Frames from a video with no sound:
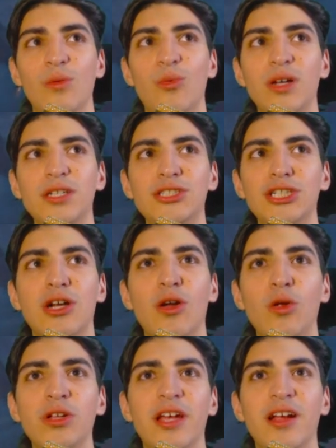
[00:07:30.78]
What is your
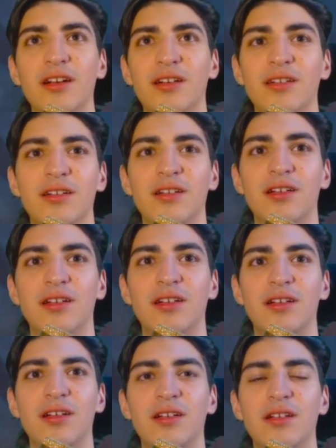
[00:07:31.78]
goal here? There's an
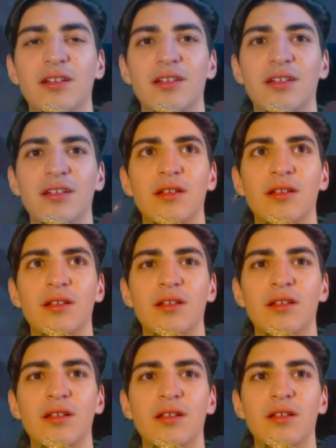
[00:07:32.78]
unfortunate evil I
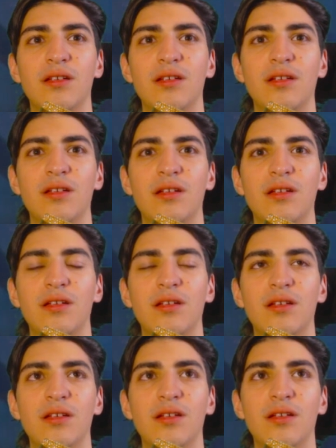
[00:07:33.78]
must destroy
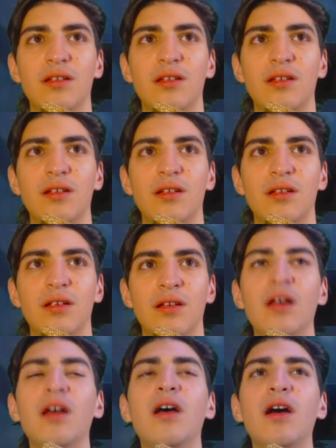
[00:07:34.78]
in order to
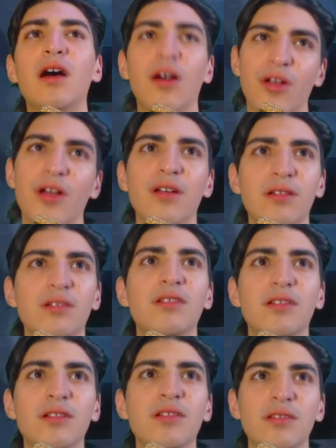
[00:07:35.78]
create. Okay.
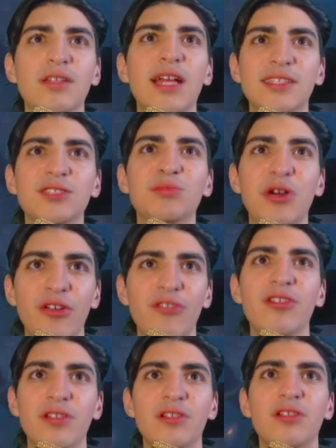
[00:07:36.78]
That's his
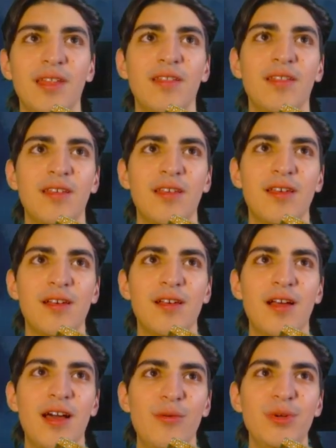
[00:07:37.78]
motive.
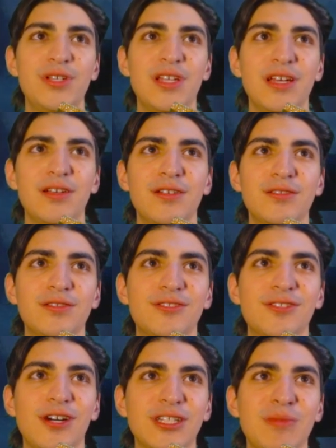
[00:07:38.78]
I wish they could have
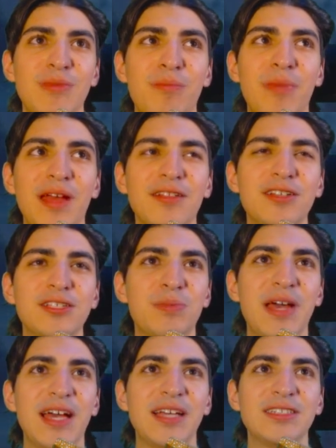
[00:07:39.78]
talked about Baylan's
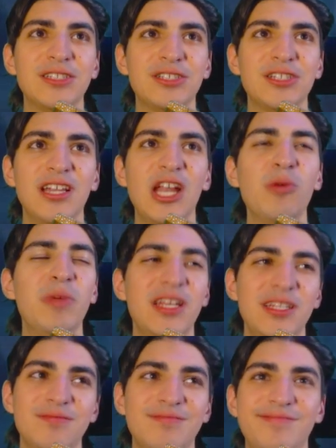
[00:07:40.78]
past just a little
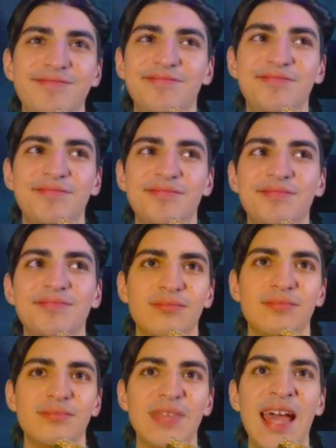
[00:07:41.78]
bit.
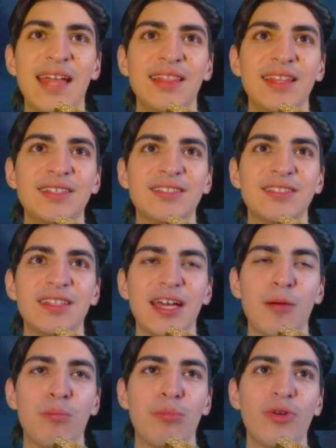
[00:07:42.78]
At least,
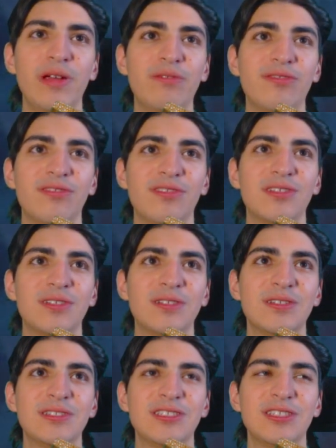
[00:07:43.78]
like, a brief
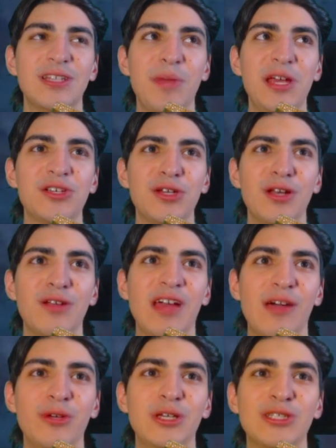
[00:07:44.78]
summation of
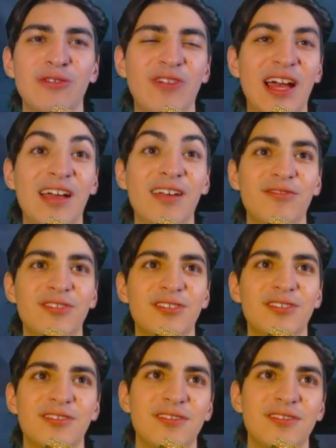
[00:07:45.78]
how he survived.